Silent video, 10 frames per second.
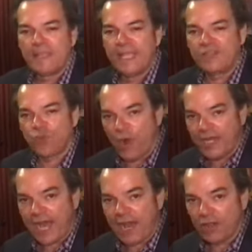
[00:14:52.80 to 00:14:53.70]
It's
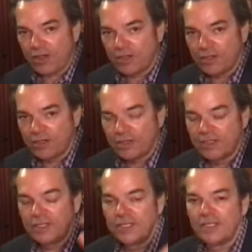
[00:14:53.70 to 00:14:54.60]
$1.
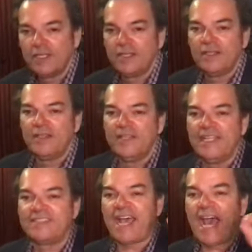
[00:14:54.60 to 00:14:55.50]

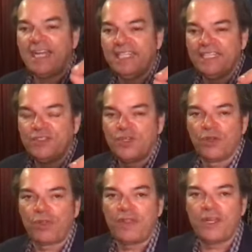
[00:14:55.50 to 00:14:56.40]
It's added into
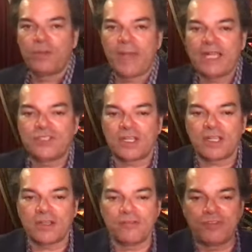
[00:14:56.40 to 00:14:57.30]
your Theater
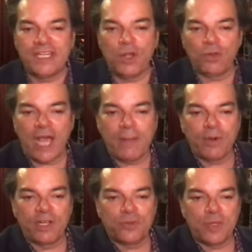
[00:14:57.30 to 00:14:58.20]
Magic video
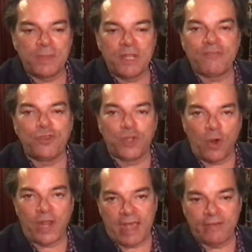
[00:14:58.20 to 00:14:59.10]
library suite if you
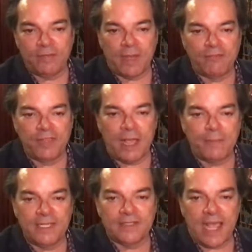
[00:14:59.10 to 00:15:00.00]
don't have it. My
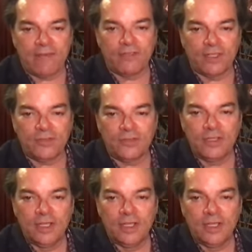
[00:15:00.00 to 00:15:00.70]
VIPs have this.